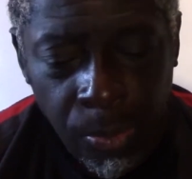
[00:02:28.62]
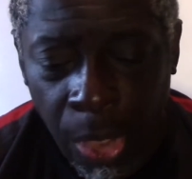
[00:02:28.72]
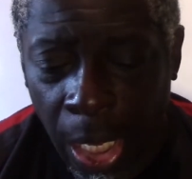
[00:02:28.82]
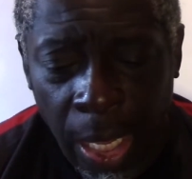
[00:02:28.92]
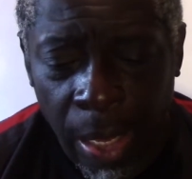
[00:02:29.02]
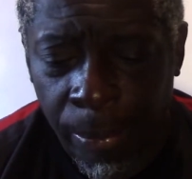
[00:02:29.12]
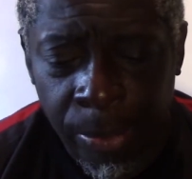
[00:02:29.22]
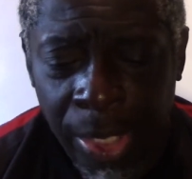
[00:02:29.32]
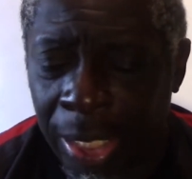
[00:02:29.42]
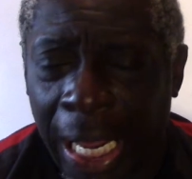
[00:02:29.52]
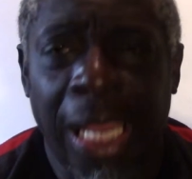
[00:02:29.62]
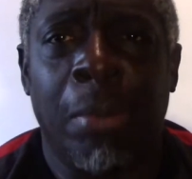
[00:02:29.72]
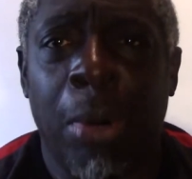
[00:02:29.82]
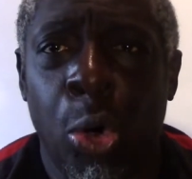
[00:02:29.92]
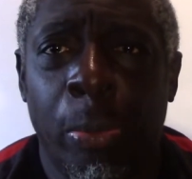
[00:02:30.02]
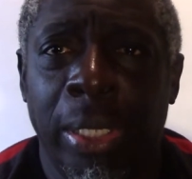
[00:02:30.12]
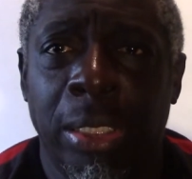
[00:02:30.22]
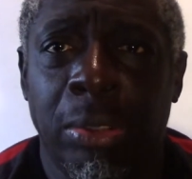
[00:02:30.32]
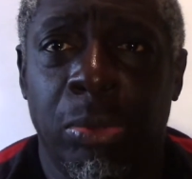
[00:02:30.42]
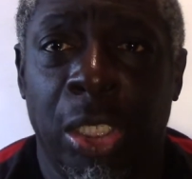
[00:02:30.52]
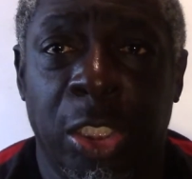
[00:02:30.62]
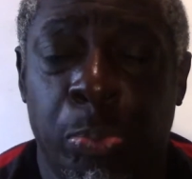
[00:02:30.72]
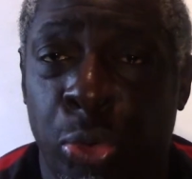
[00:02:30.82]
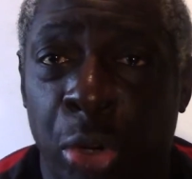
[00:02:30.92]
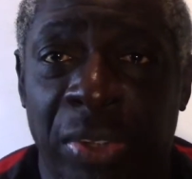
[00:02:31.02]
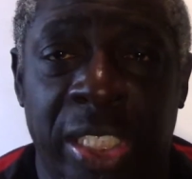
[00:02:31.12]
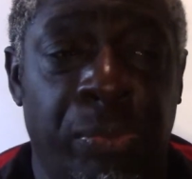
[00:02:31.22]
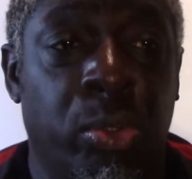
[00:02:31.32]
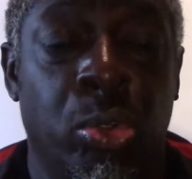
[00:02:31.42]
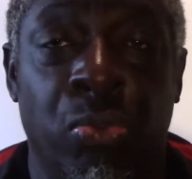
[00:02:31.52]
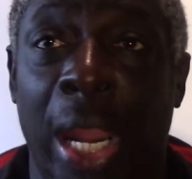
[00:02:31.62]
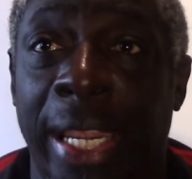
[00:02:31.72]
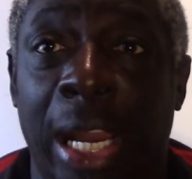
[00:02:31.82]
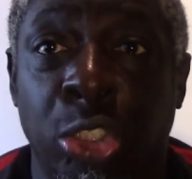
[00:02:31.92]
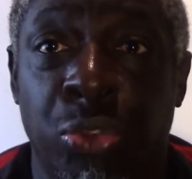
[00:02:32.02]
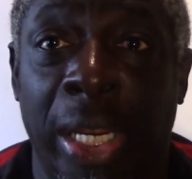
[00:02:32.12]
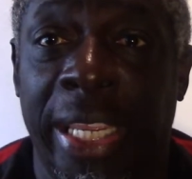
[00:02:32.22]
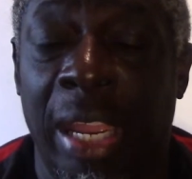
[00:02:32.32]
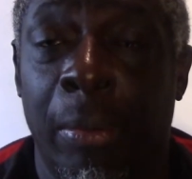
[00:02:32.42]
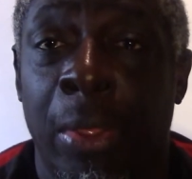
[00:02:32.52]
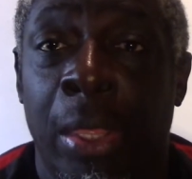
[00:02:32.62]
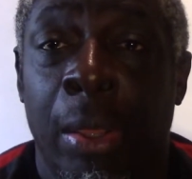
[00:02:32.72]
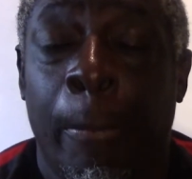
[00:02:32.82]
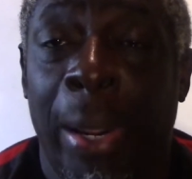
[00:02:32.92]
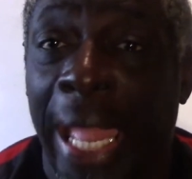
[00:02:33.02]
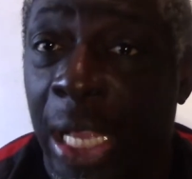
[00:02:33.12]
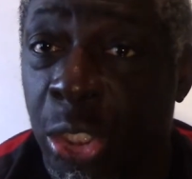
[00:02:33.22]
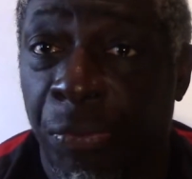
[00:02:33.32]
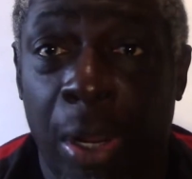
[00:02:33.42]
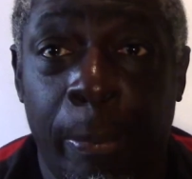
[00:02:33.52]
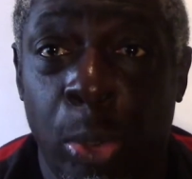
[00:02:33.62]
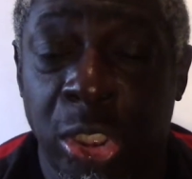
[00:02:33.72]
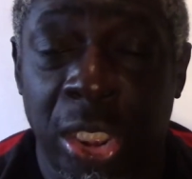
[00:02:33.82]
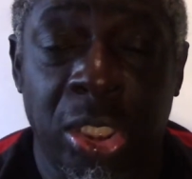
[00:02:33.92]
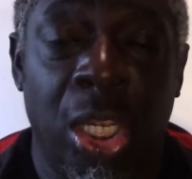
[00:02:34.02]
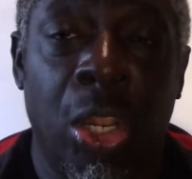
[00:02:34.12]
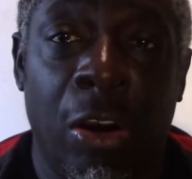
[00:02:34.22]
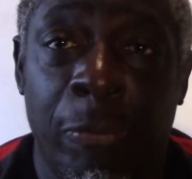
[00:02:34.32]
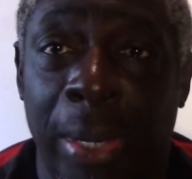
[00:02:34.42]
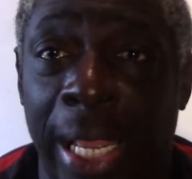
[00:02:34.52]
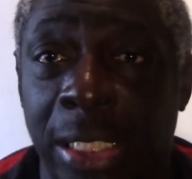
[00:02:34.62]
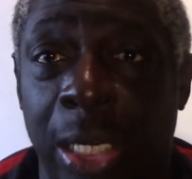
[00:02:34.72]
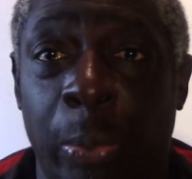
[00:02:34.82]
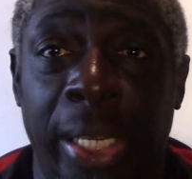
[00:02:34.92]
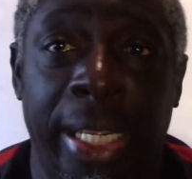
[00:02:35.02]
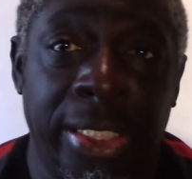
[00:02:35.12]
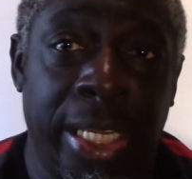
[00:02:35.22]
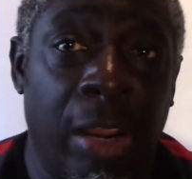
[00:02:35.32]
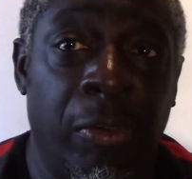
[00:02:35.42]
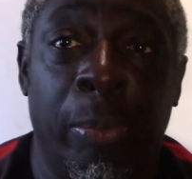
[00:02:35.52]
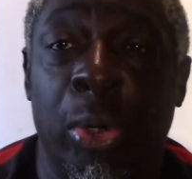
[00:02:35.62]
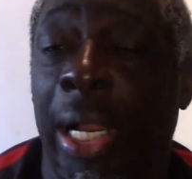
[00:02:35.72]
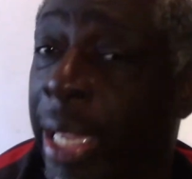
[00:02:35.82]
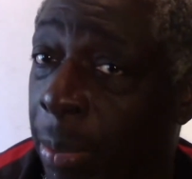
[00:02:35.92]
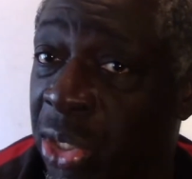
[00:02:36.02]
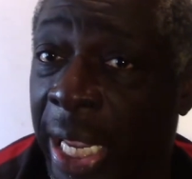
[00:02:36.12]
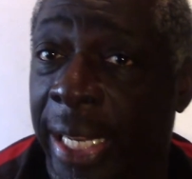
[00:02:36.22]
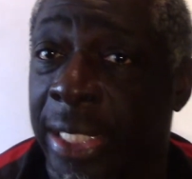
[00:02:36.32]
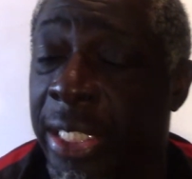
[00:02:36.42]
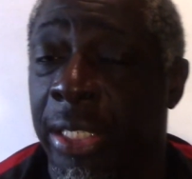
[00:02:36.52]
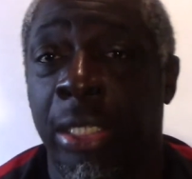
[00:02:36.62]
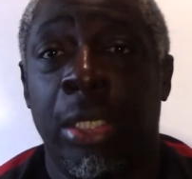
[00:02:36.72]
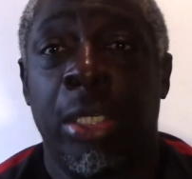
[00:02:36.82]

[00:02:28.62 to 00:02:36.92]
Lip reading: At the moment, it's proving difficult right now trying to get players off our books. There's a lot of players that we need to get off our book. I keep saying this in